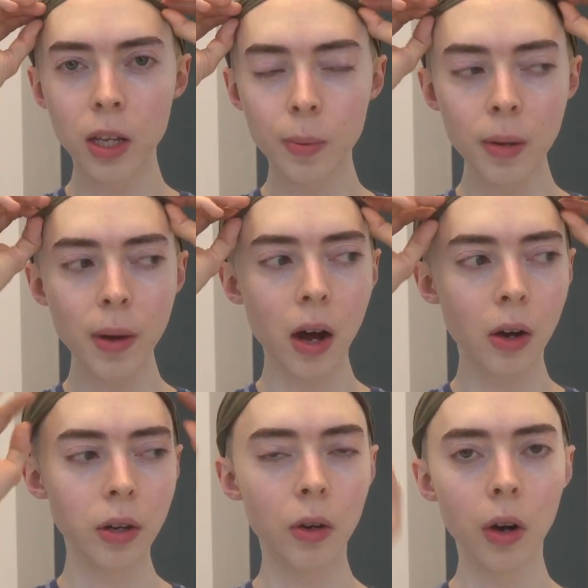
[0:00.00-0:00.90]
It's been
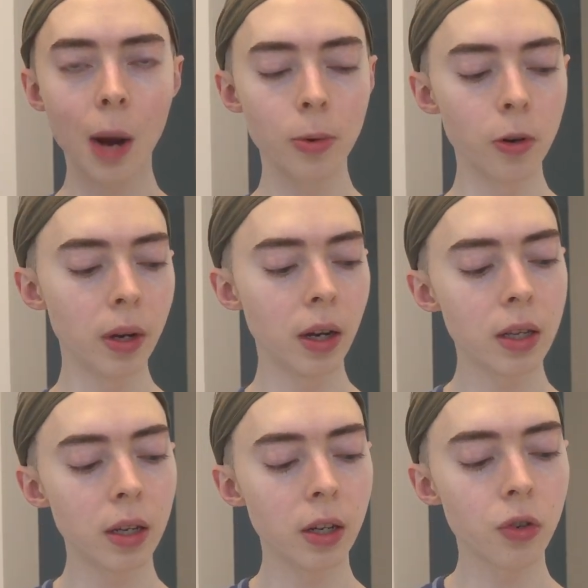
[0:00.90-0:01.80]
about, a couple of
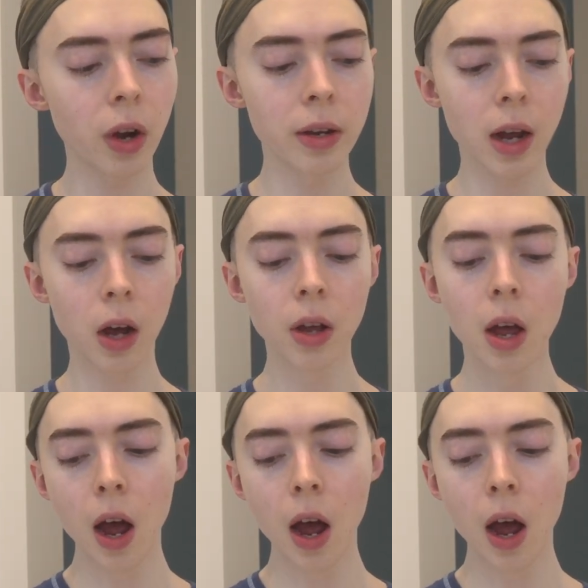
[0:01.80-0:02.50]
minutes and it's dried down.